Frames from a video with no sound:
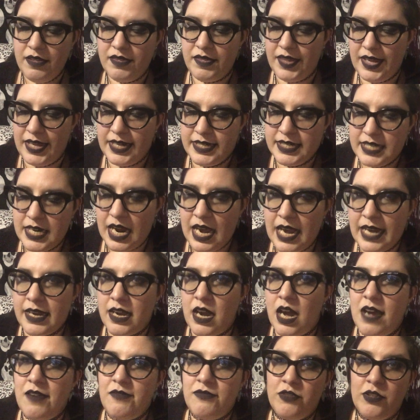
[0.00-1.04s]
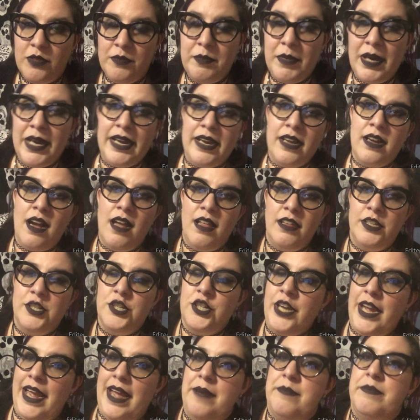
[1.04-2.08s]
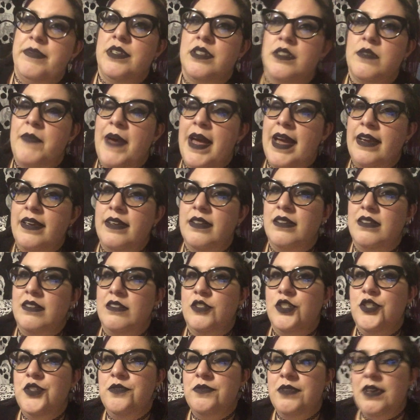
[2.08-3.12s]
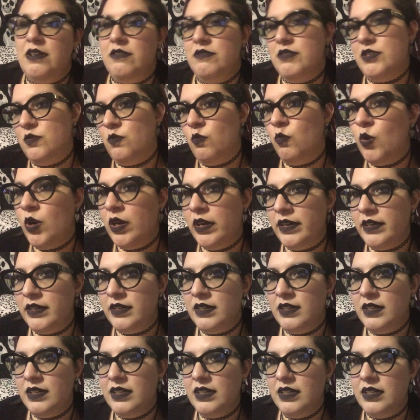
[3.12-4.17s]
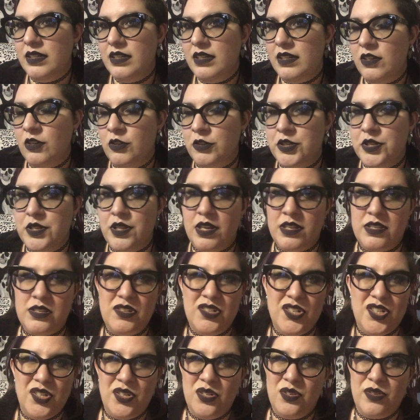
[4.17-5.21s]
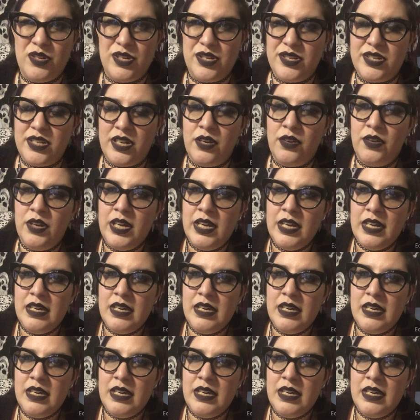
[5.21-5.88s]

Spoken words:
that I got from my college campus back in 2001 or 2002 or so,